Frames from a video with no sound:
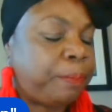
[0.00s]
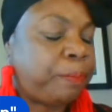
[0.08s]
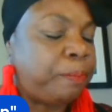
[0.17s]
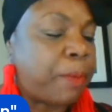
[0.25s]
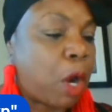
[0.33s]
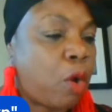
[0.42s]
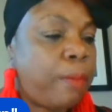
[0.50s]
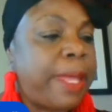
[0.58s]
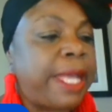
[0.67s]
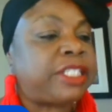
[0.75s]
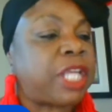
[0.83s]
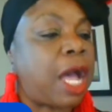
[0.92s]

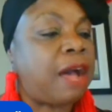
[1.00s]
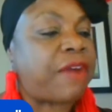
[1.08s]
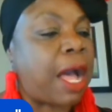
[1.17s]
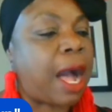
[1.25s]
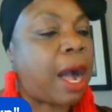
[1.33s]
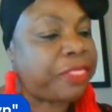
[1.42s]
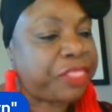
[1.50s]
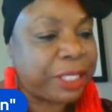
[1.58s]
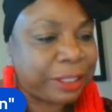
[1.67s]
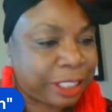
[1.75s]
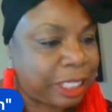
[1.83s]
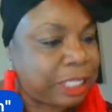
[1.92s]
moments of
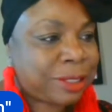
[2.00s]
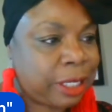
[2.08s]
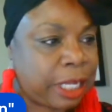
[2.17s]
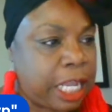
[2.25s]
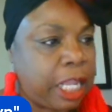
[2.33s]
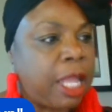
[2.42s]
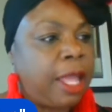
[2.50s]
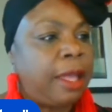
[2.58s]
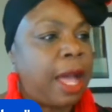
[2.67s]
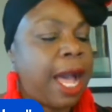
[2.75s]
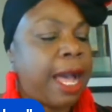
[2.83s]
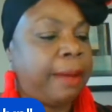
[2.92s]
authenticity
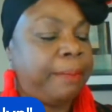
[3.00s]
uh,